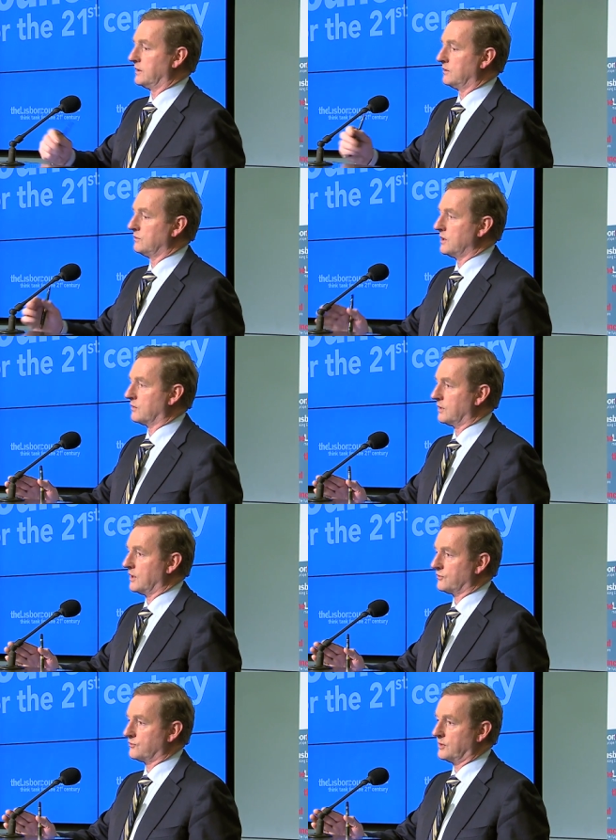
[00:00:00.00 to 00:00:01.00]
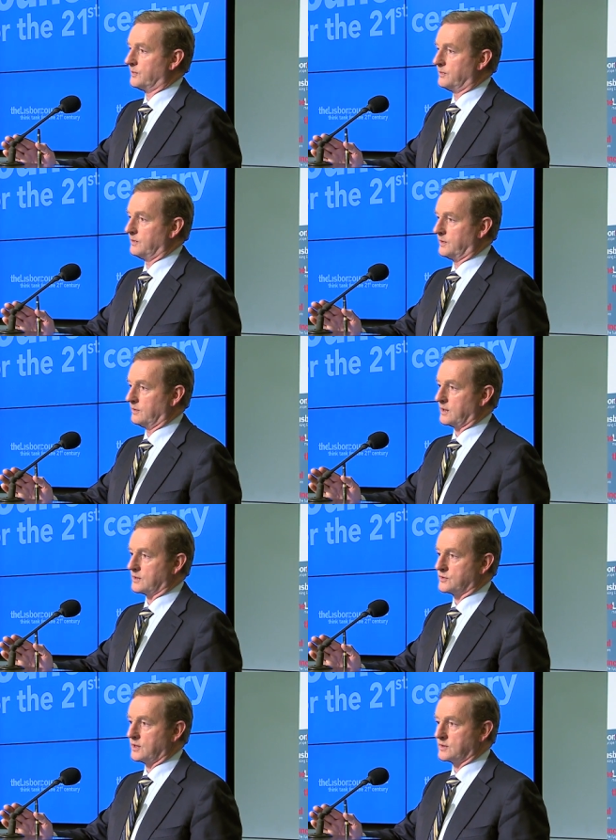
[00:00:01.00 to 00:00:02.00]
unique relationship with the United
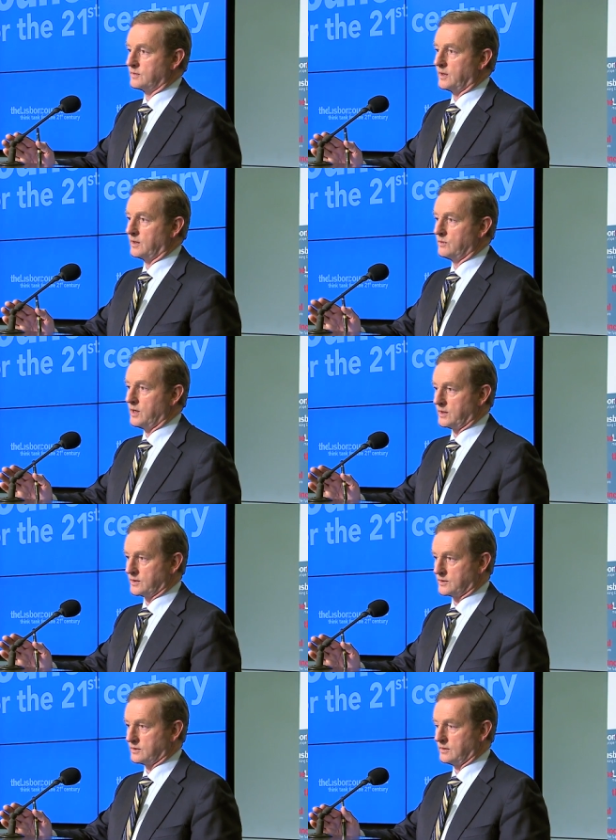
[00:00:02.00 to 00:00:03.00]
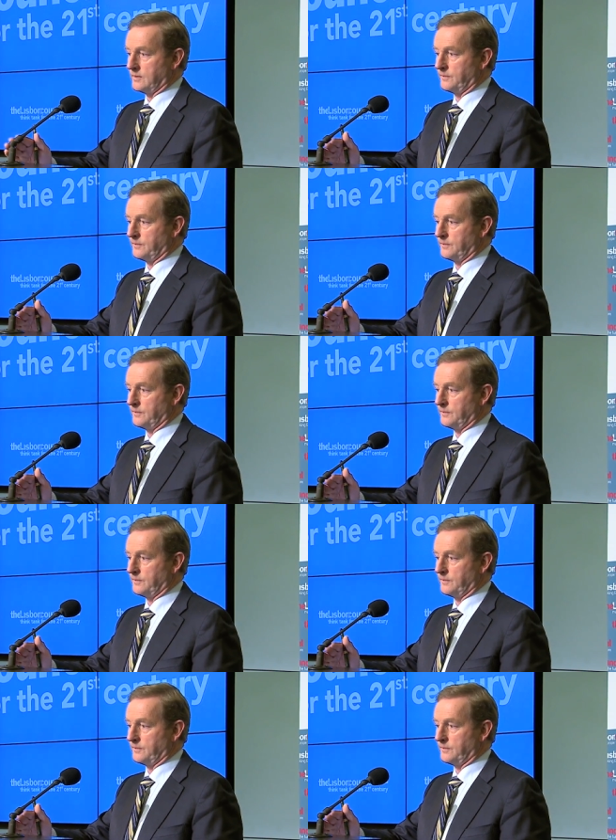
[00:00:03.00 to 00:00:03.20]
States in many ways,